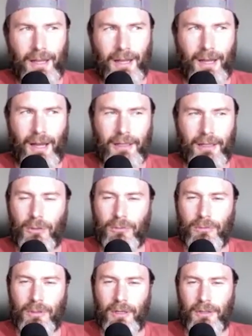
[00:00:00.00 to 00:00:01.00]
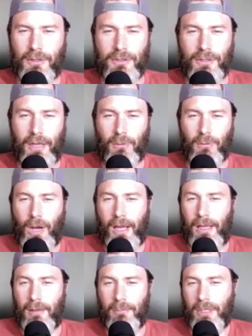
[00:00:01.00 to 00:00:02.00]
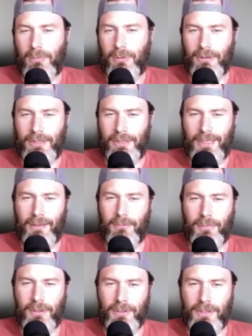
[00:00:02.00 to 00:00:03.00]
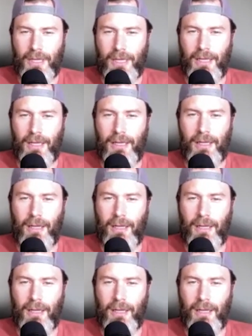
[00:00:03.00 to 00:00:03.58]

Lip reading: I don't understand why people need it per se.